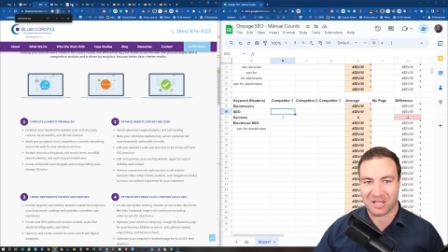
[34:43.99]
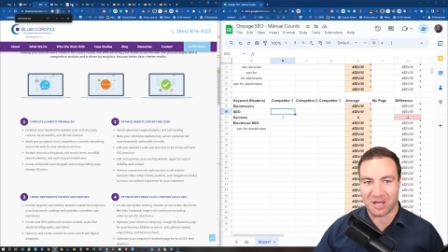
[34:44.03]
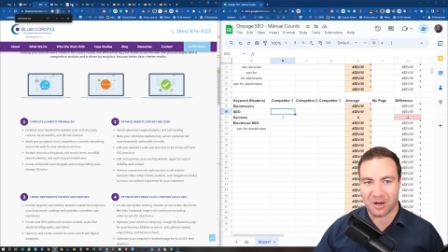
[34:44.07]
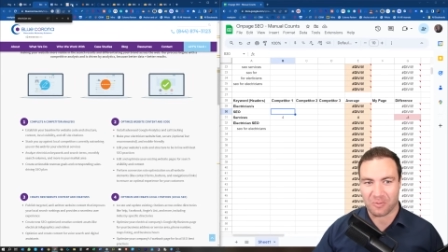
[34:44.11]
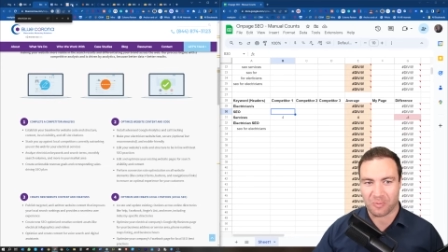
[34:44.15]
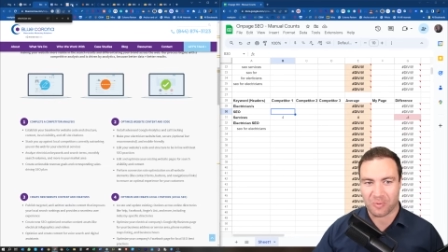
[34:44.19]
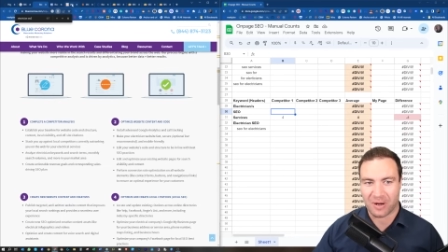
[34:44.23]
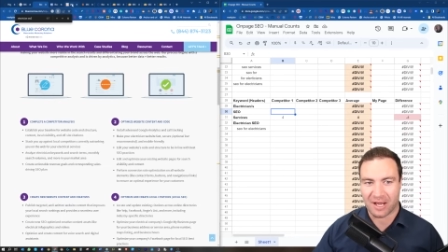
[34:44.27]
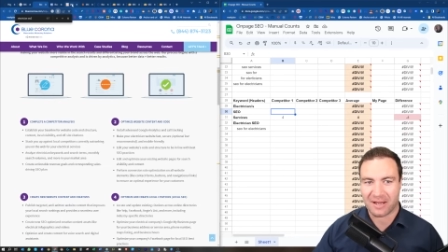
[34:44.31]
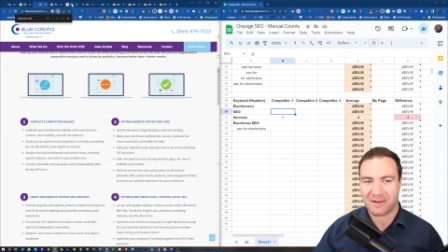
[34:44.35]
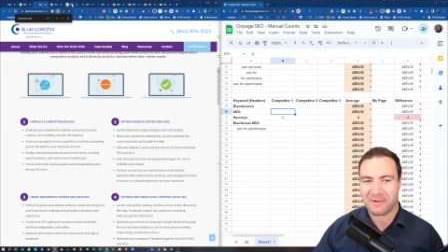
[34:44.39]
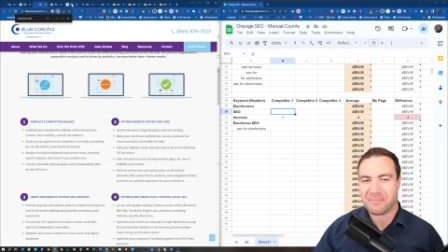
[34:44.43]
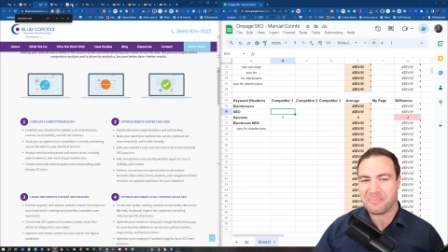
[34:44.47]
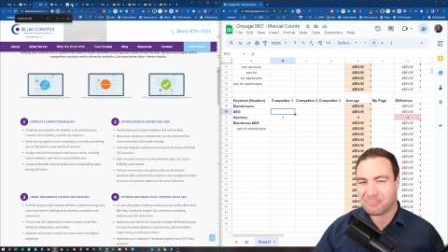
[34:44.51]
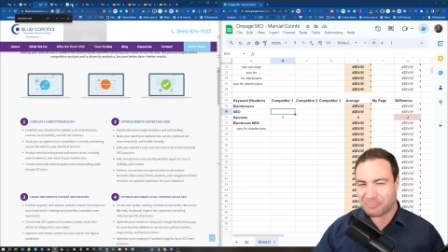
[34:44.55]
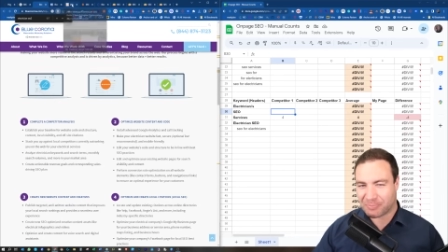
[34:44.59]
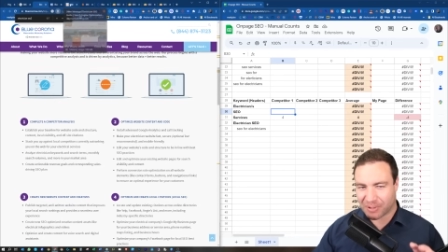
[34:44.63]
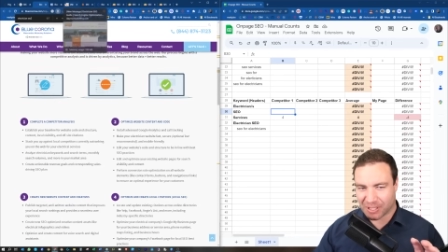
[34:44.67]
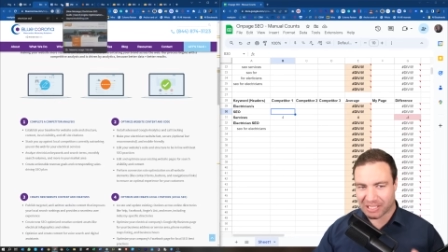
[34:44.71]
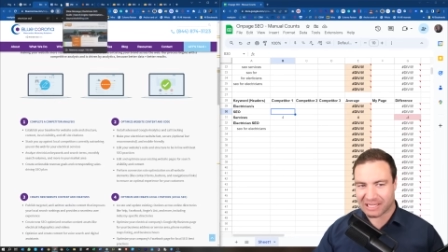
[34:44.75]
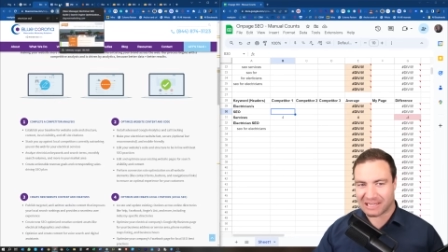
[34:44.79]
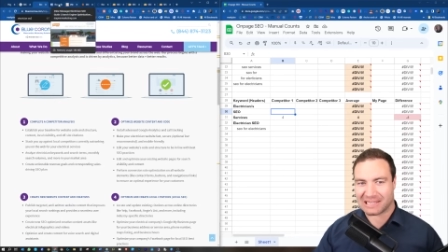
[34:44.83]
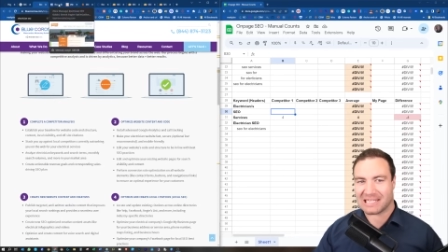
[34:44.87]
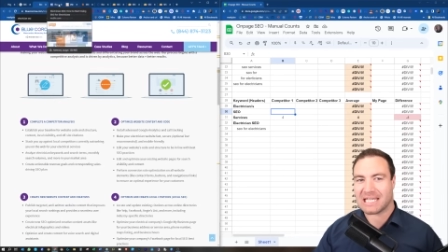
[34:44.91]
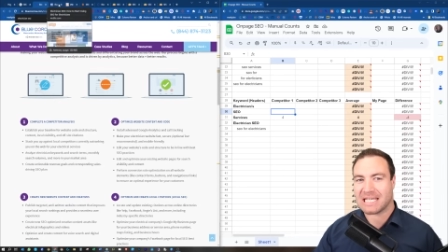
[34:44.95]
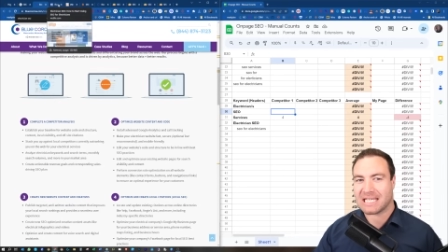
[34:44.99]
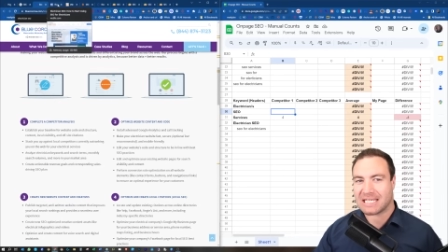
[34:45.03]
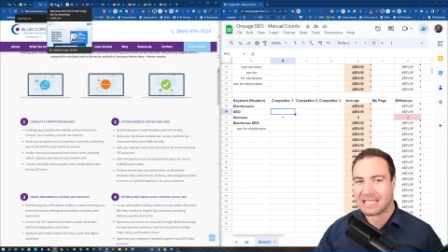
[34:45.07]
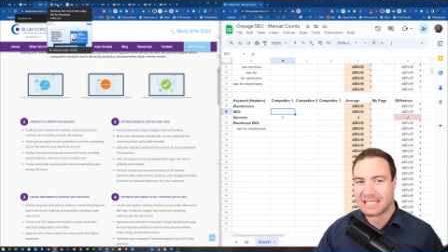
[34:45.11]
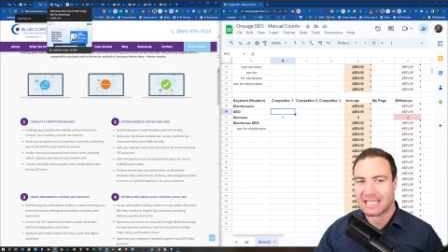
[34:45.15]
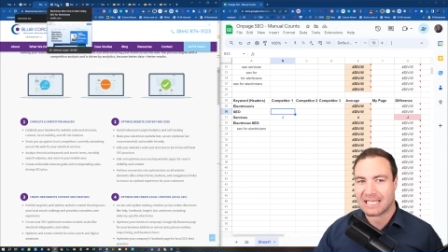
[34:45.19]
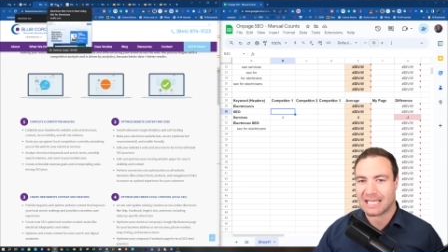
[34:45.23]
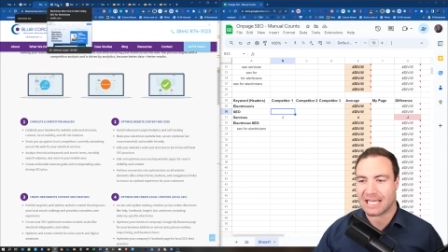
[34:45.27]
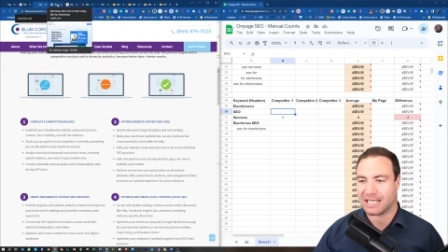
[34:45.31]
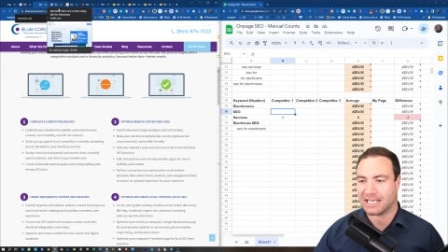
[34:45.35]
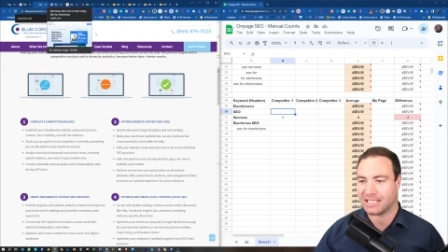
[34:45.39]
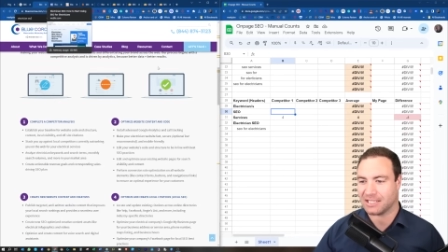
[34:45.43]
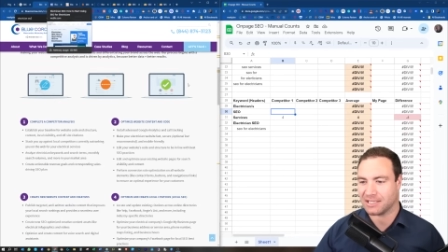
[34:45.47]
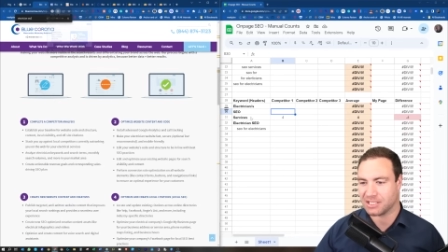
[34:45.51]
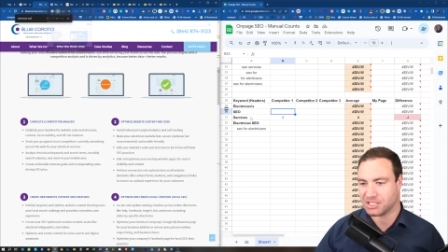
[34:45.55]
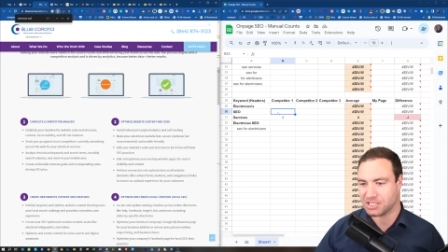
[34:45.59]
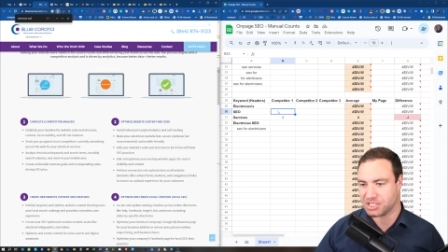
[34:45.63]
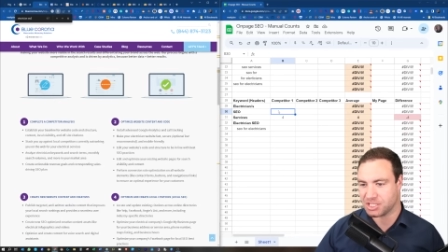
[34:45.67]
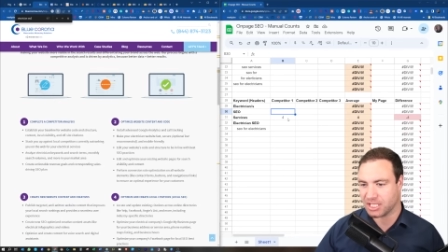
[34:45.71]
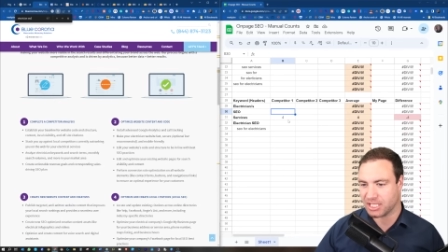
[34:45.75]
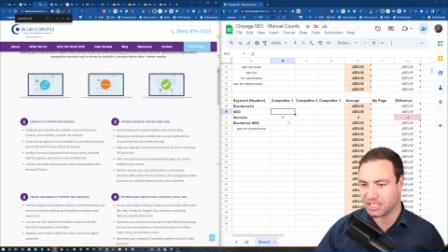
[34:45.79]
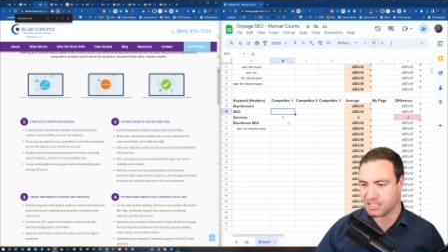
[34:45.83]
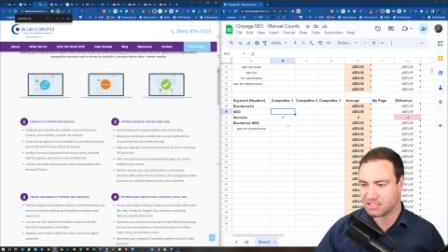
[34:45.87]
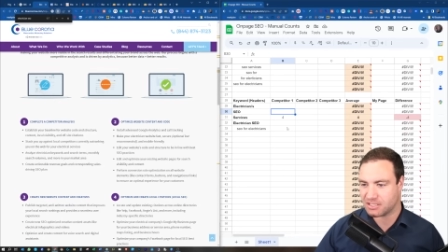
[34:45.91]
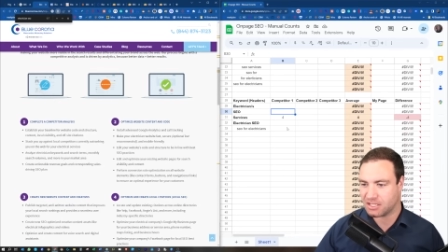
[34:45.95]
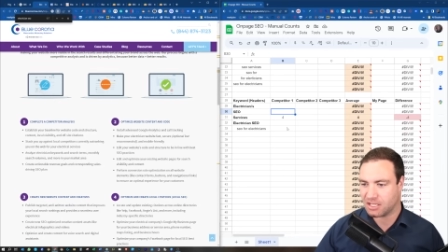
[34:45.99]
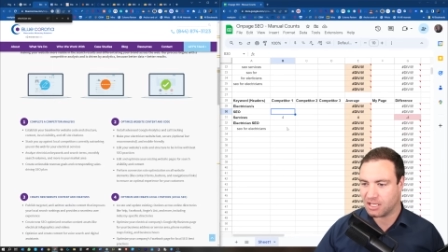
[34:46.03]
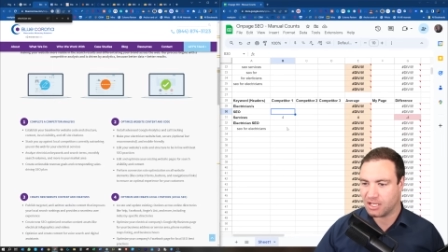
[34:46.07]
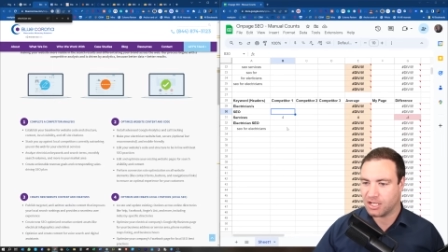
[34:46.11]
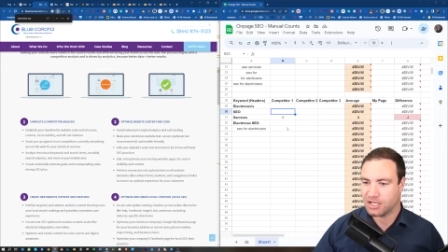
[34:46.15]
way, but I think you're getting the gist.